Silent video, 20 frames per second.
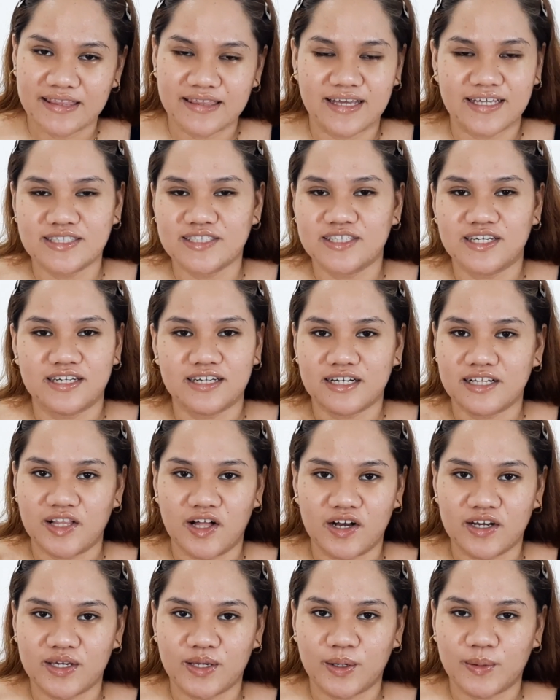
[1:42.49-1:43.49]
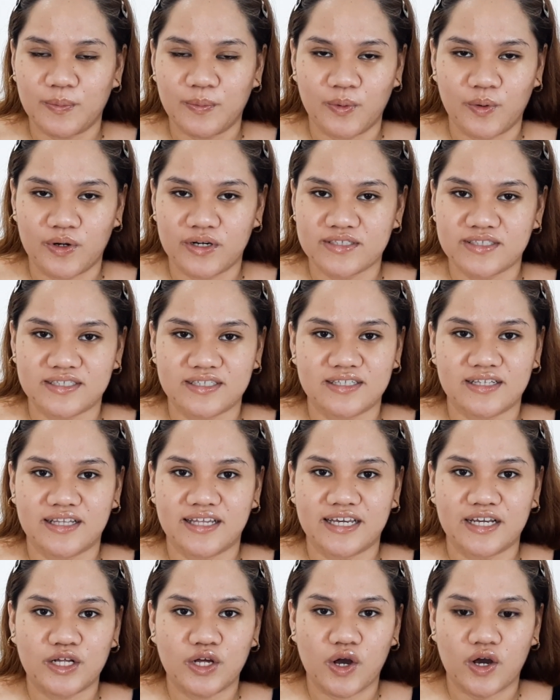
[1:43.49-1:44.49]
That's gonna clog your pores and
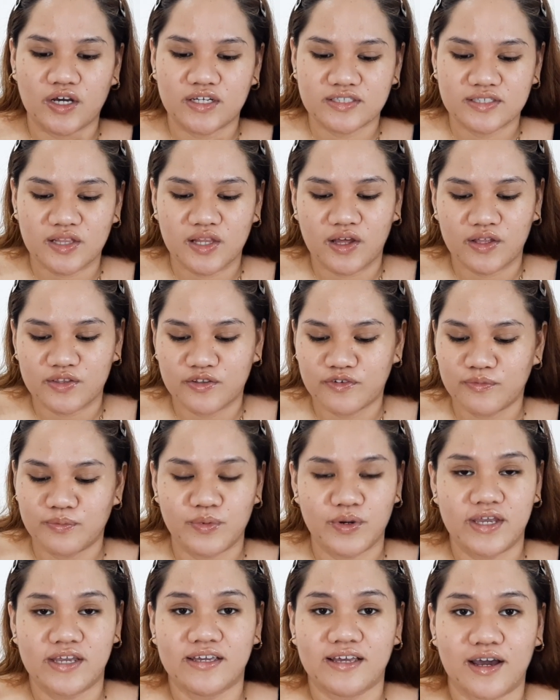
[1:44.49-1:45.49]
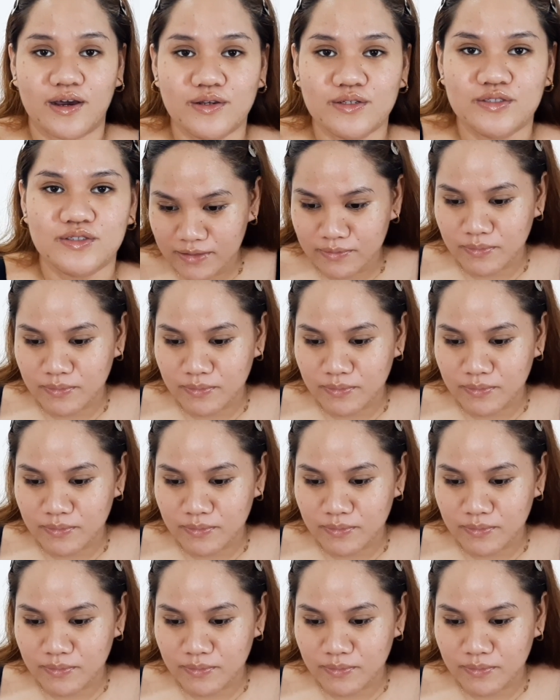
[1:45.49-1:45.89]
like cause a lot of breakouts.